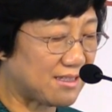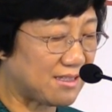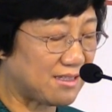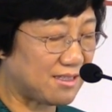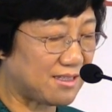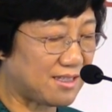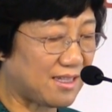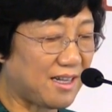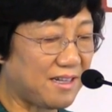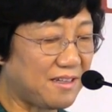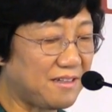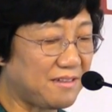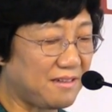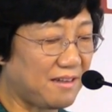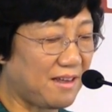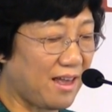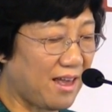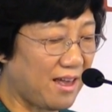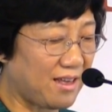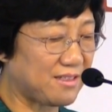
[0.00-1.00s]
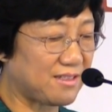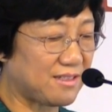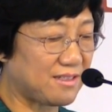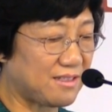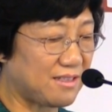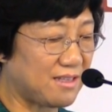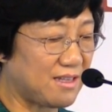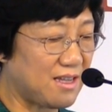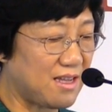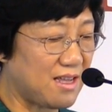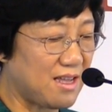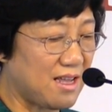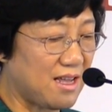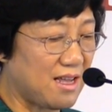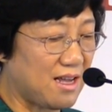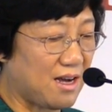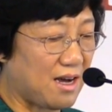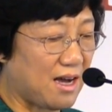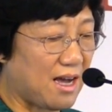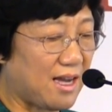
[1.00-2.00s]
has.
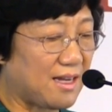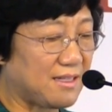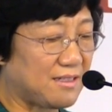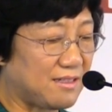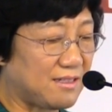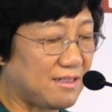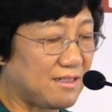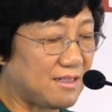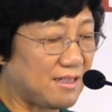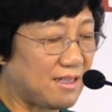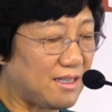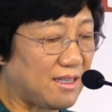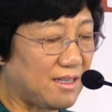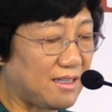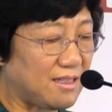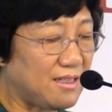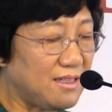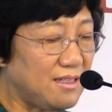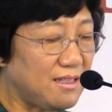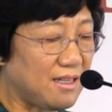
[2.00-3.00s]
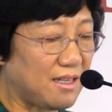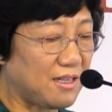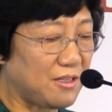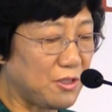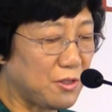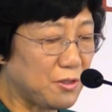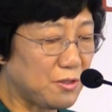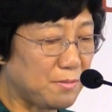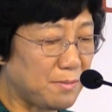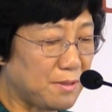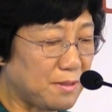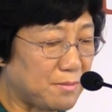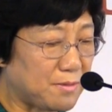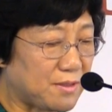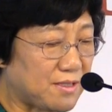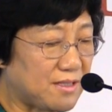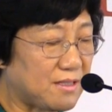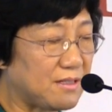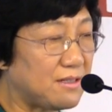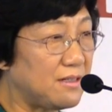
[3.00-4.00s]
And Indian
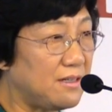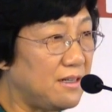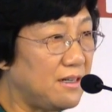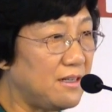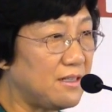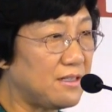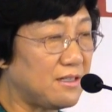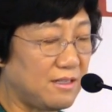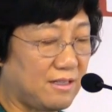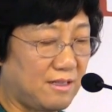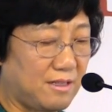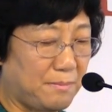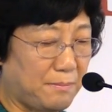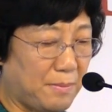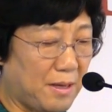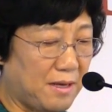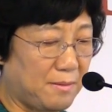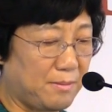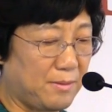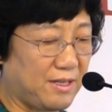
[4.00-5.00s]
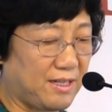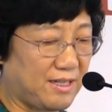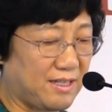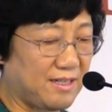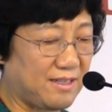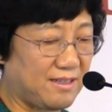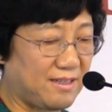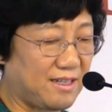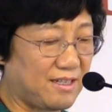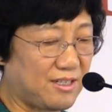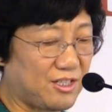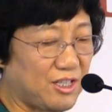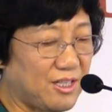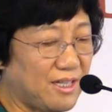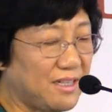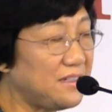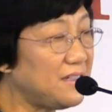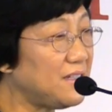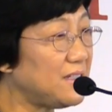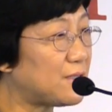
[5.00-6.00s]
newspapers alert the public that
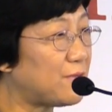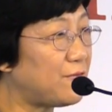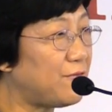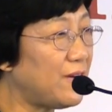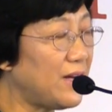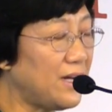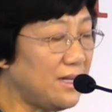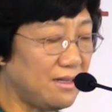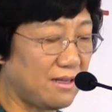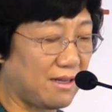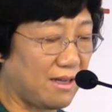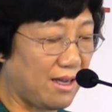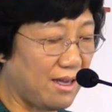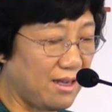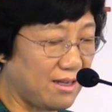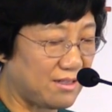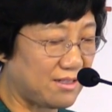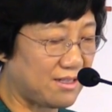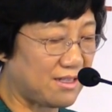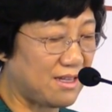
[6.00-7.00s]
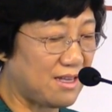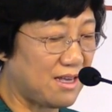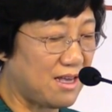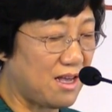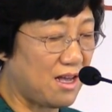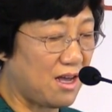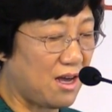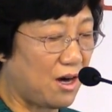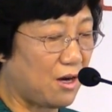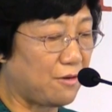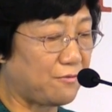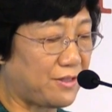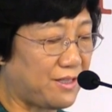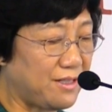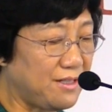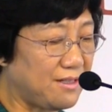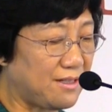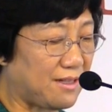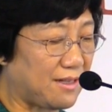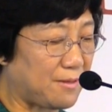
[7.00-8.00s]
China is far ahead of
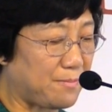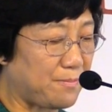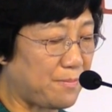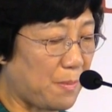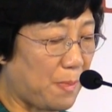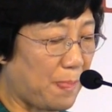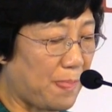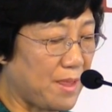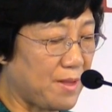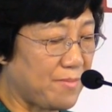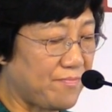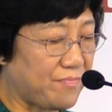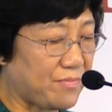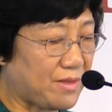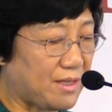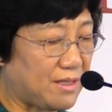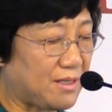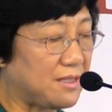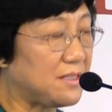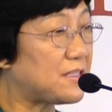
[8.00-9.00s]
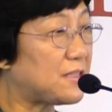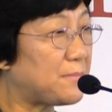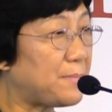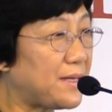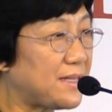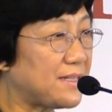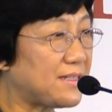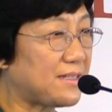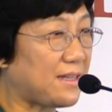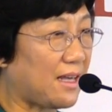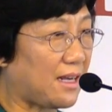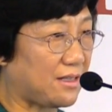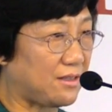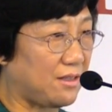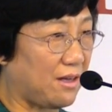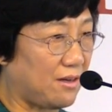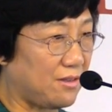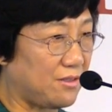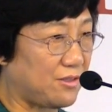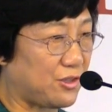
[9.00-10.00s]
India in space
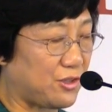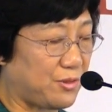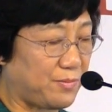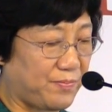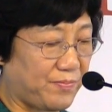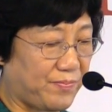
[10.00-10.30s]
technology.